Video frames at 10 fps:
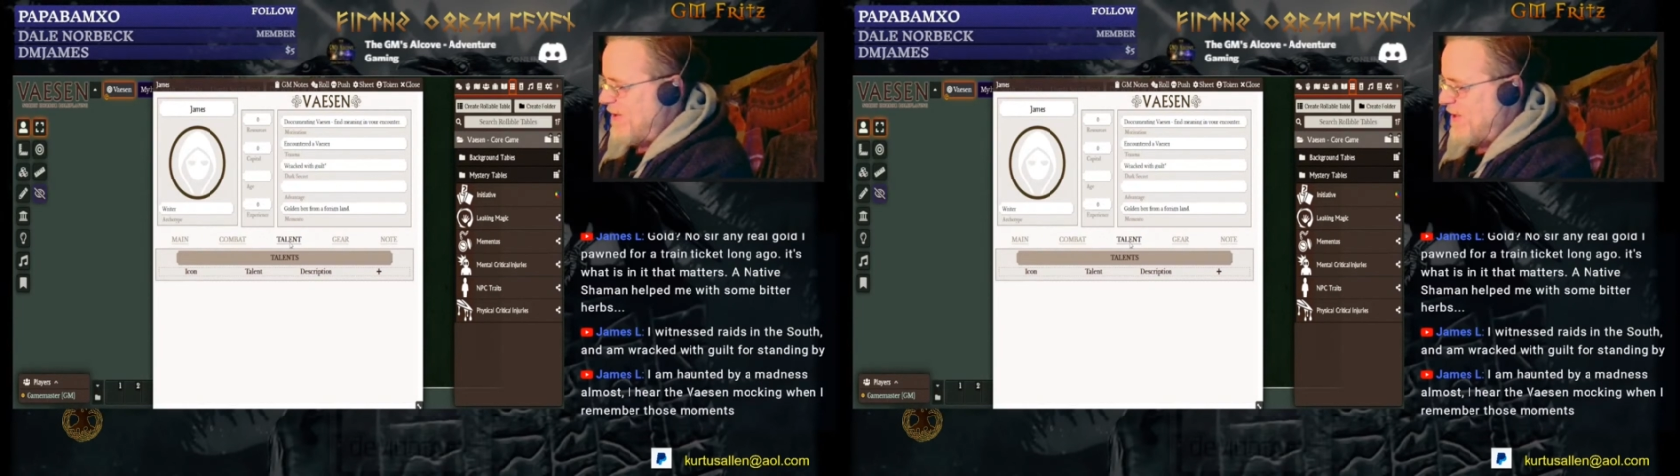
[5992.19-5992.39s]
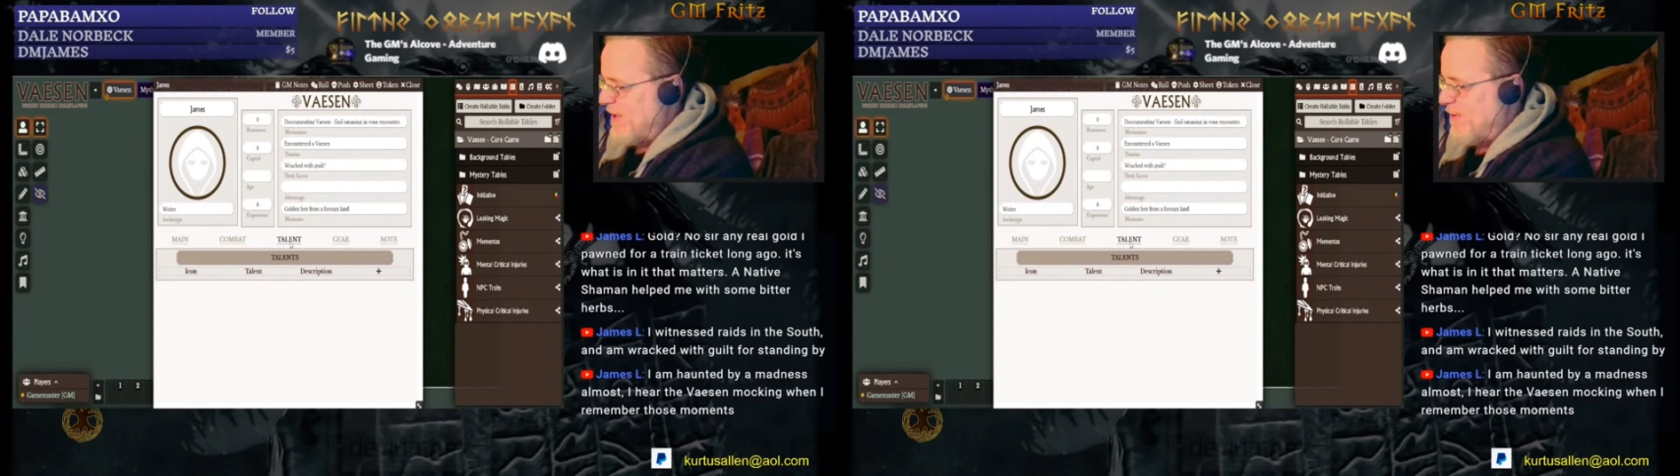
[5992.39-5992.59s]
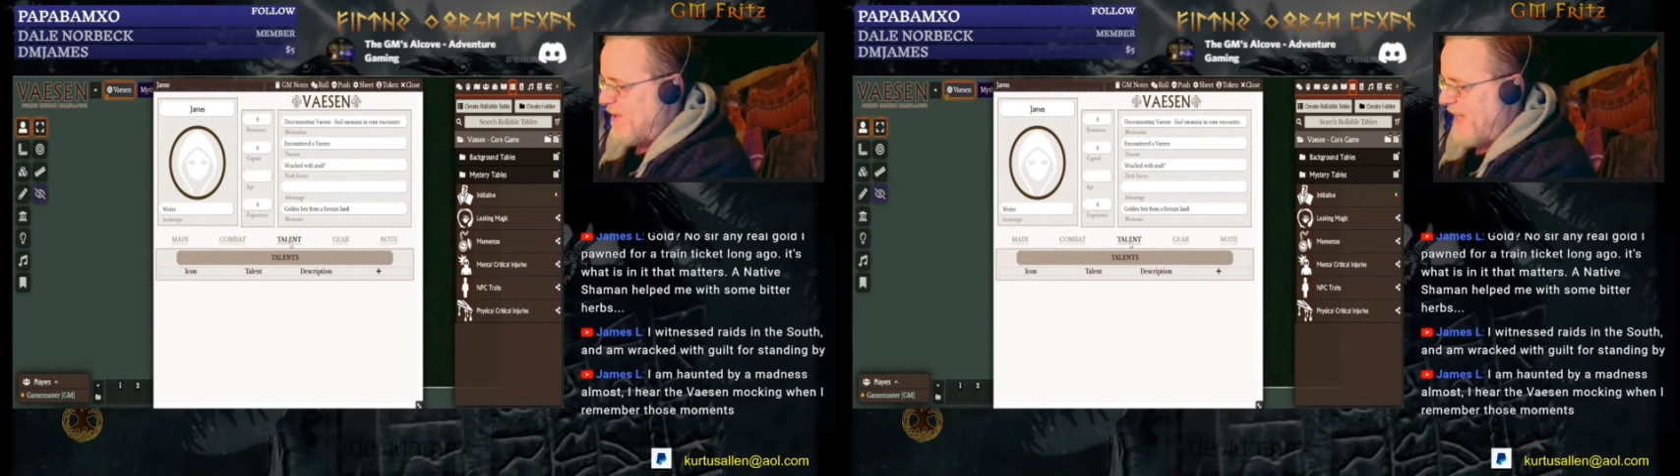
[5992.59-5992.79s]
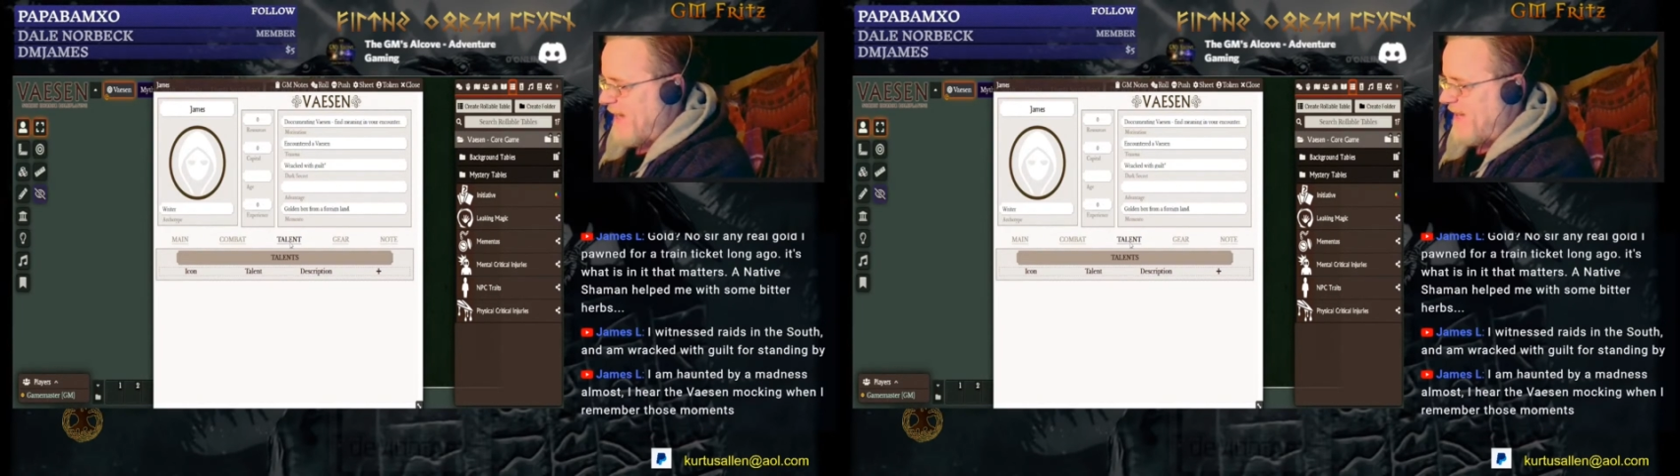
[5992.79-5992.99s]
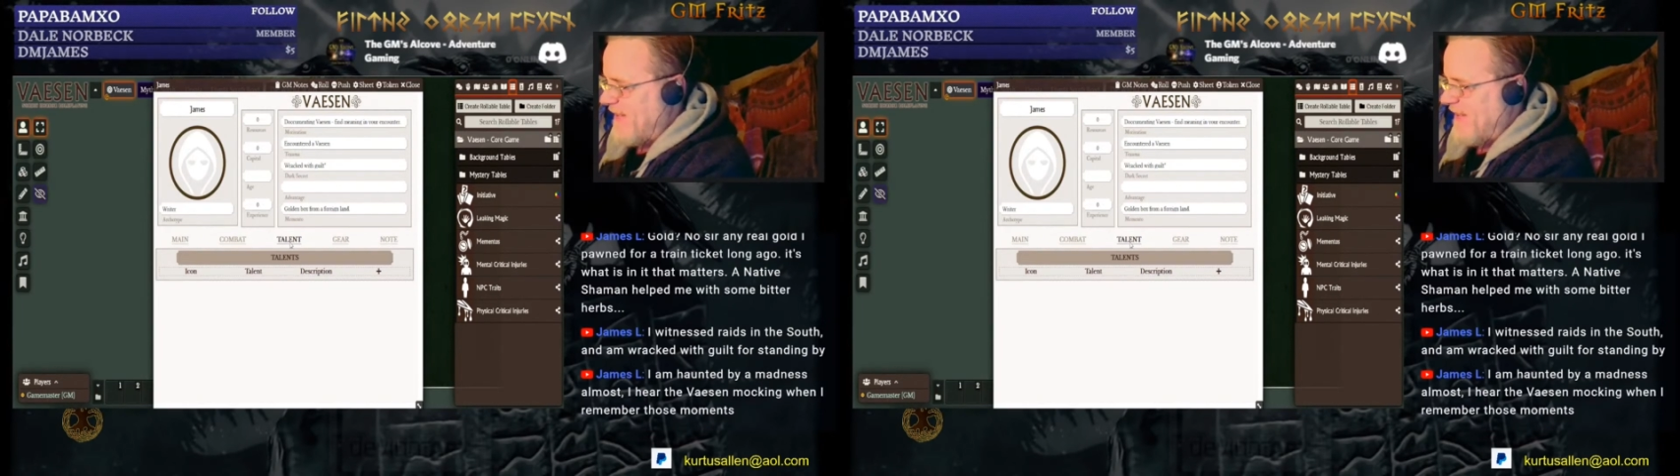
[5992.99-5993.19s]
see what that
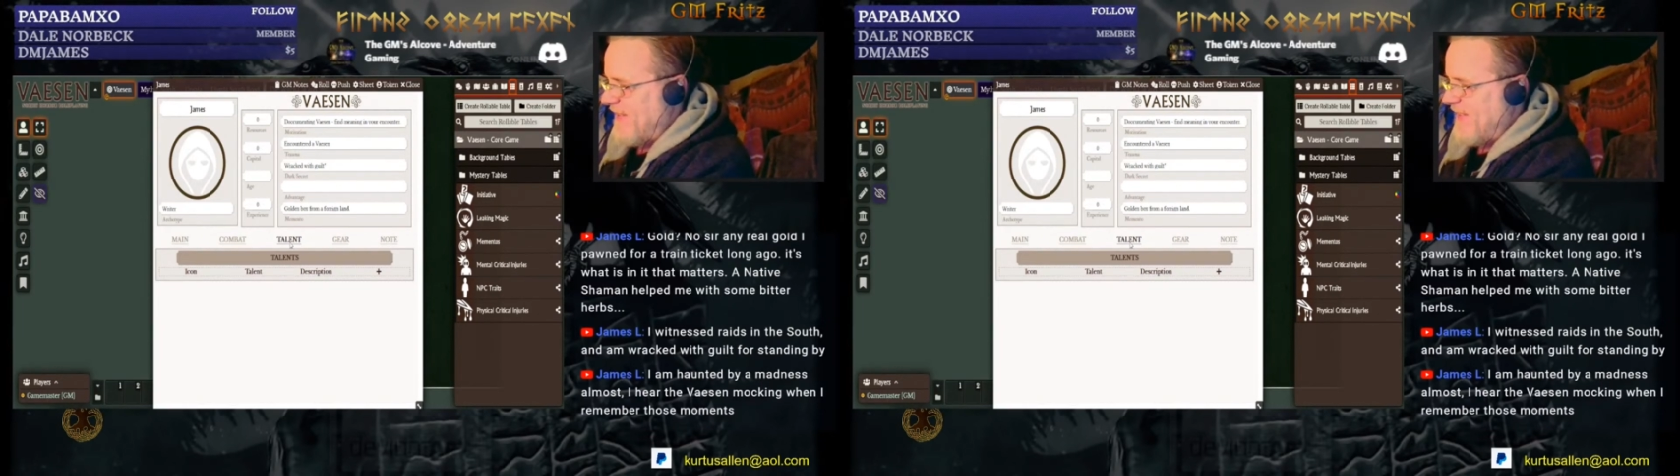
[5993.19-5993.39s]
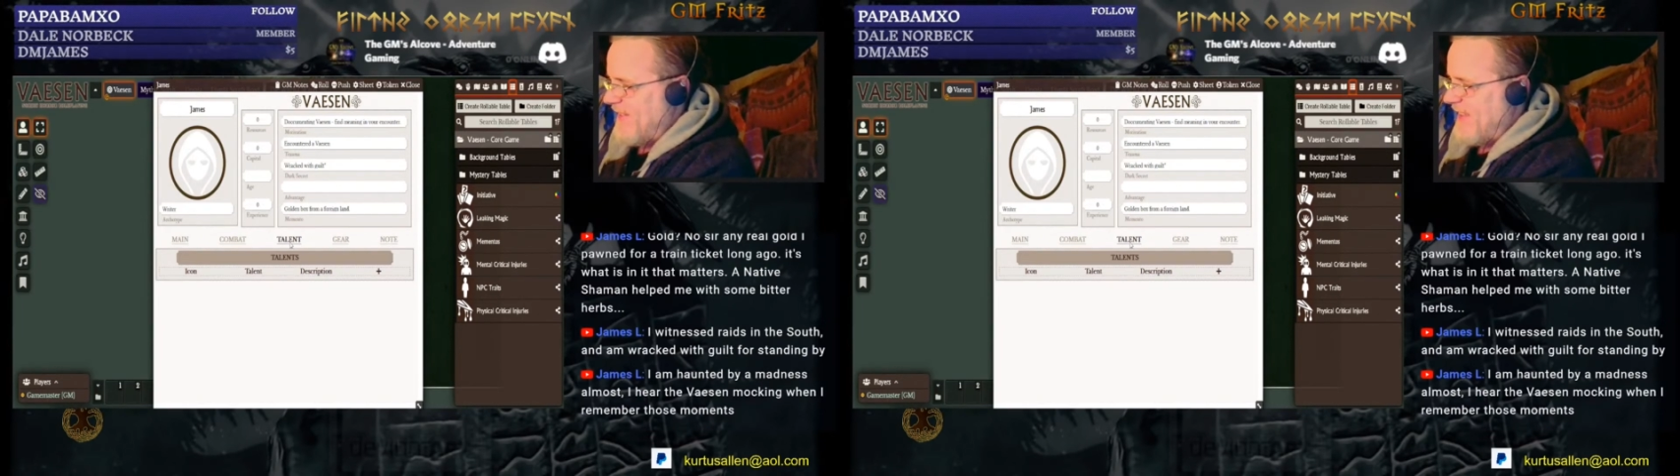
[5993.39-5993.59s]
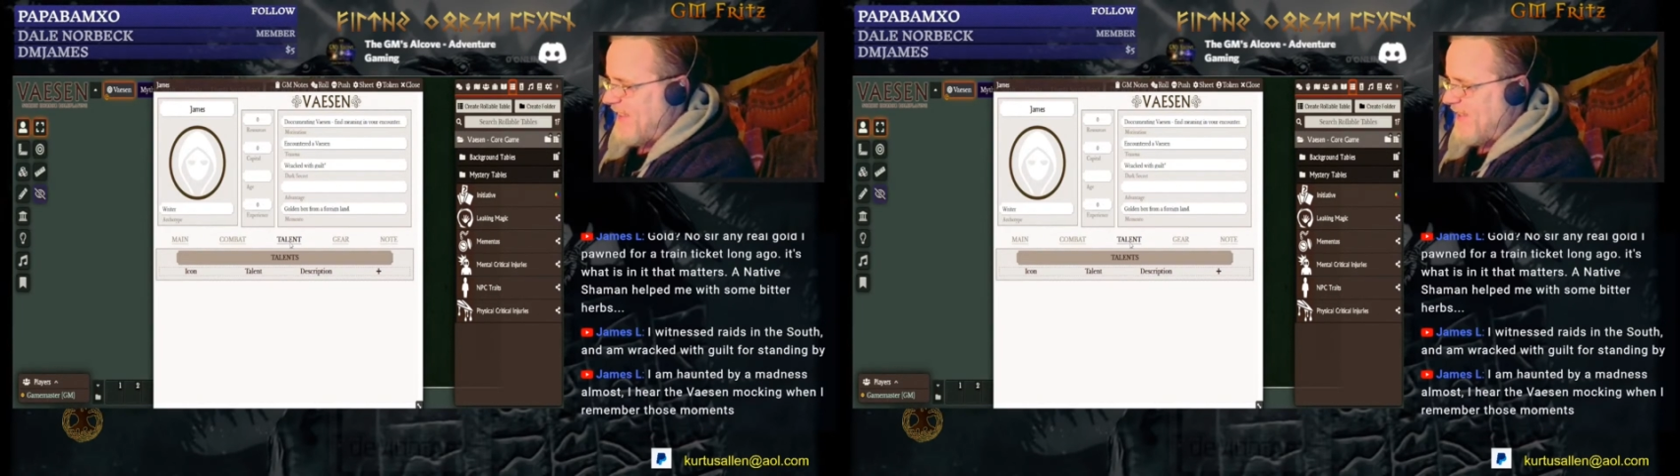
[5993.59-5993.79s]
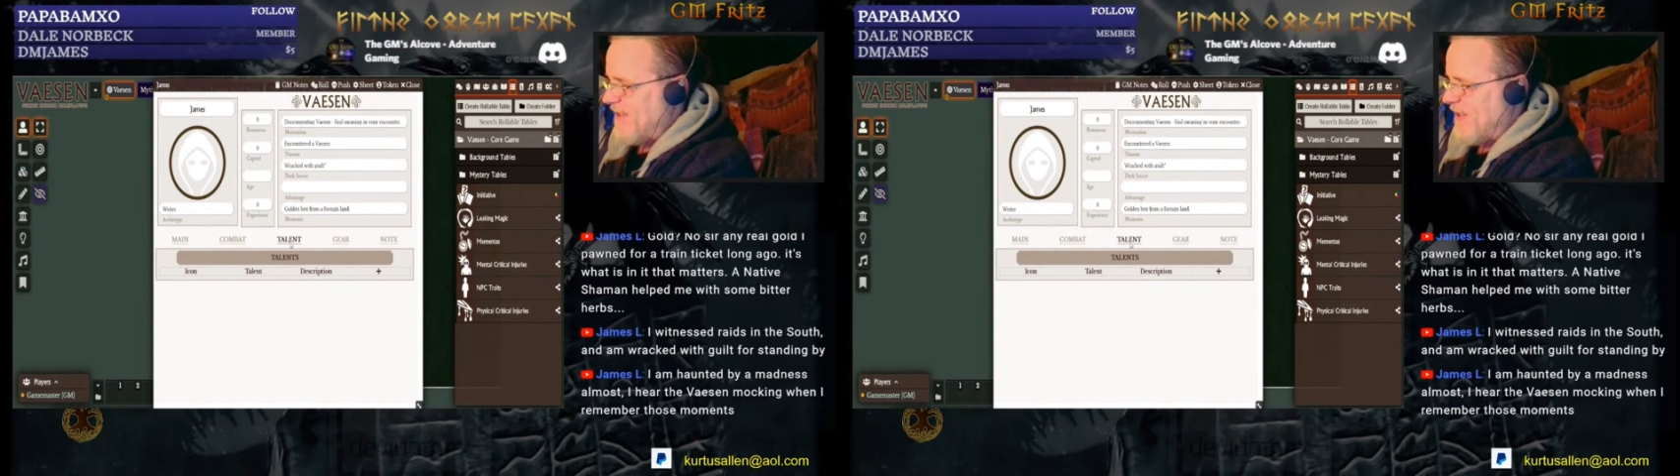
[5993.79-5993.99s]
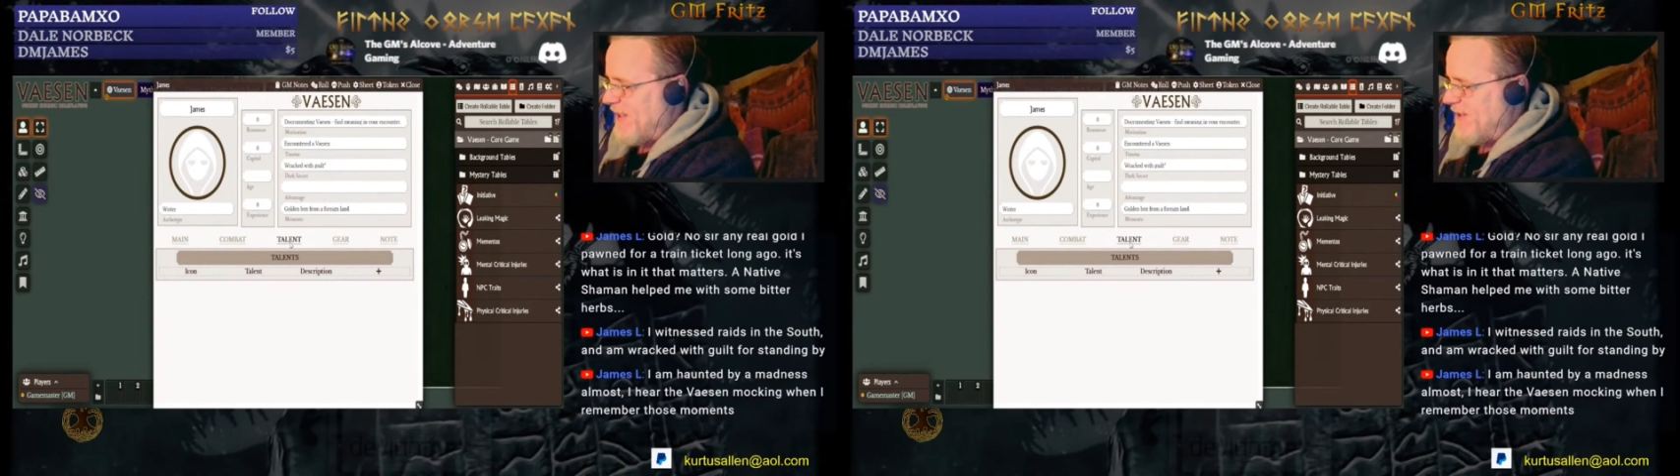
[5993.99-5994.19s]

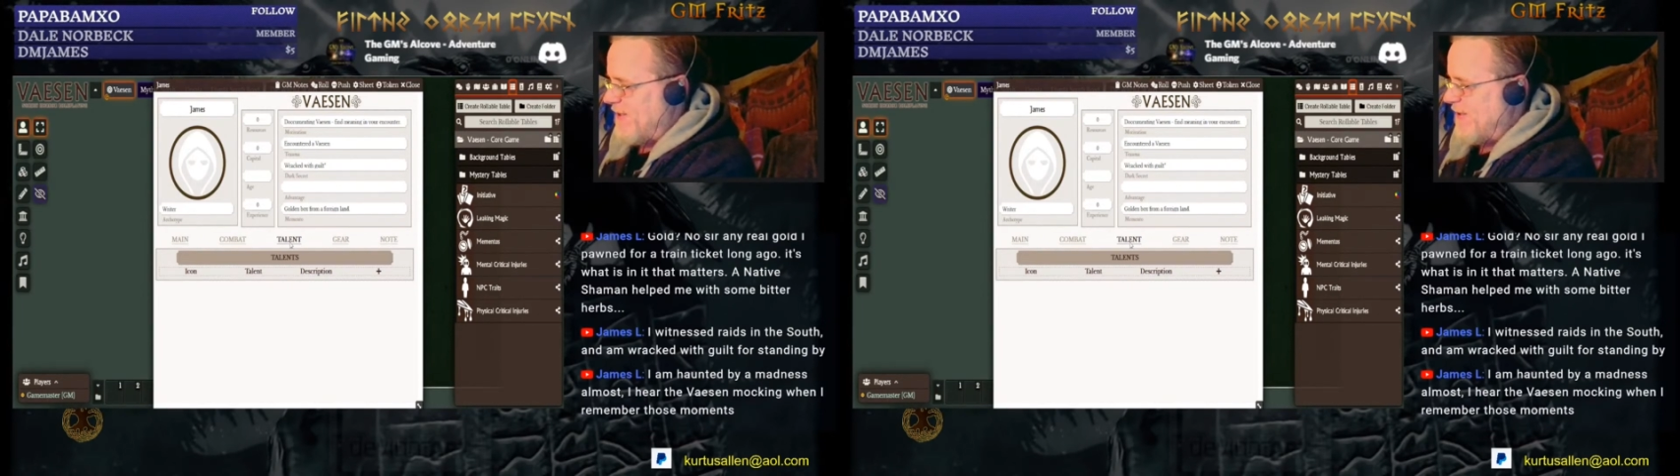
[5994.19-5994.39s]
does.